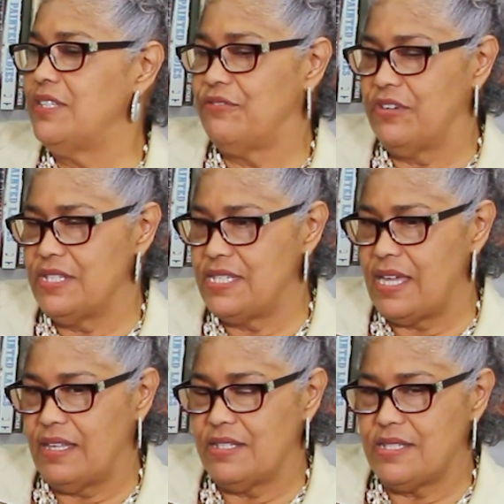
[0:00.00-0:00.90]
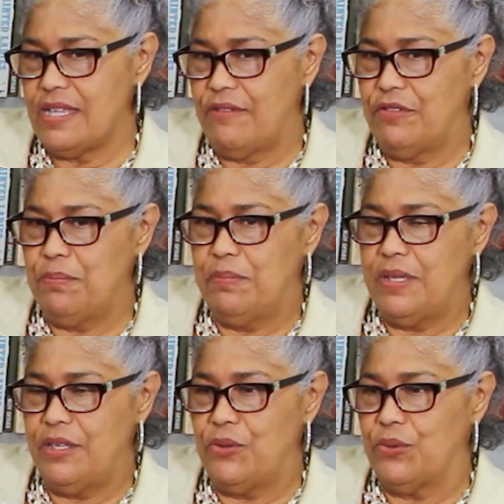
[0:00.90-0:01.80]
different styles.
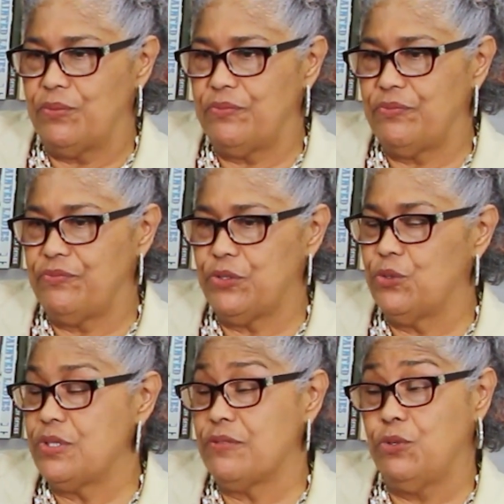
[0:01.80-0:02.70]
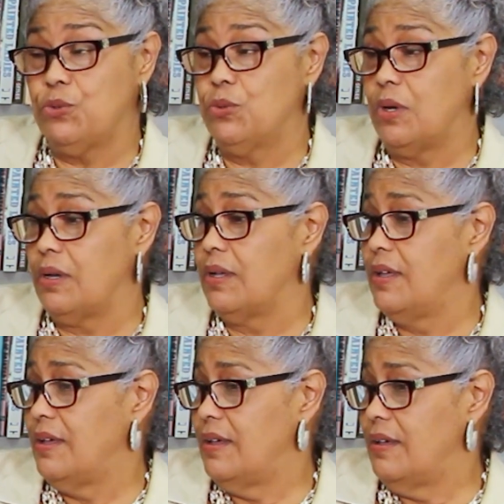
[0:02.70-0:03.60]
For those of you who are
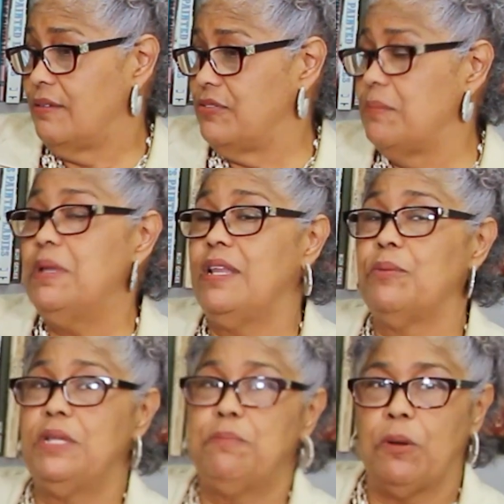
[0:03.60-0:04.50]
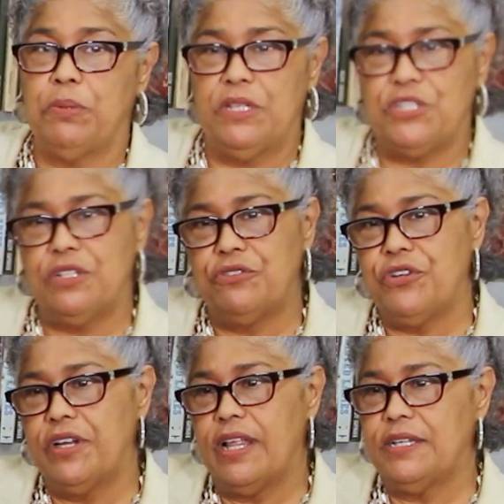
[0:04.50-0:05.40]
familiar with the population of
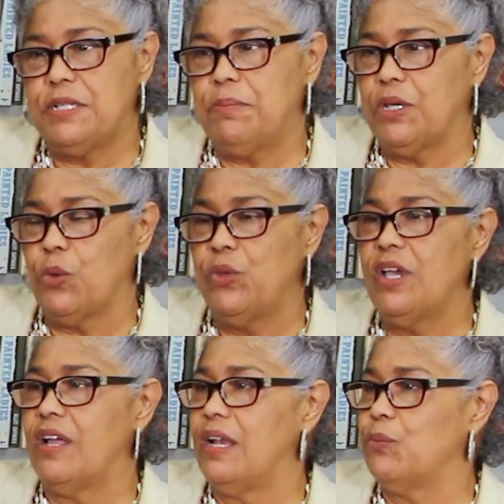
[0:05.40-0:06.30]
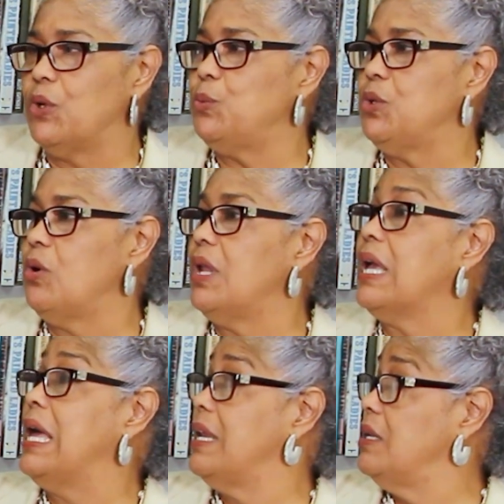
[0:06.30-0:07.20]
Trinidad and Tobago, we are what we call a
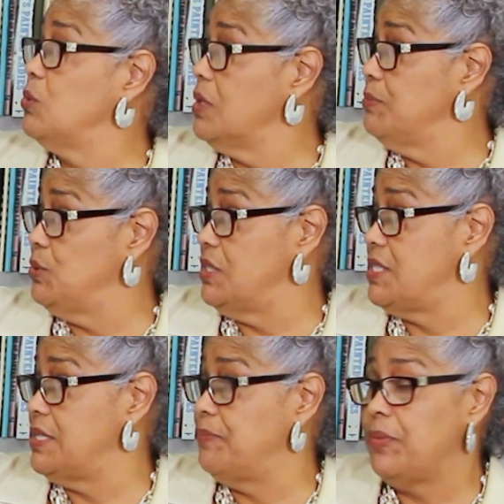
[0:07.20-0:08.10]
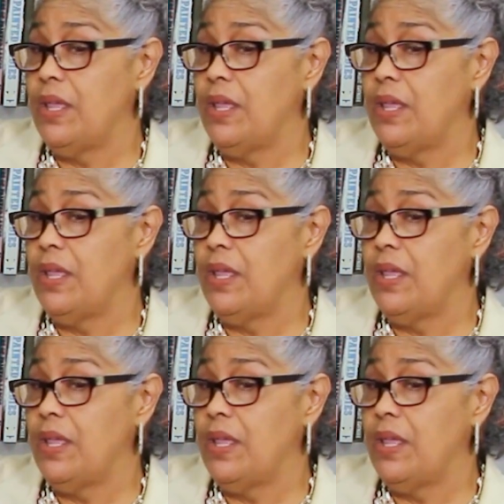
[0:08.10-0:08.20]
Callaloo community,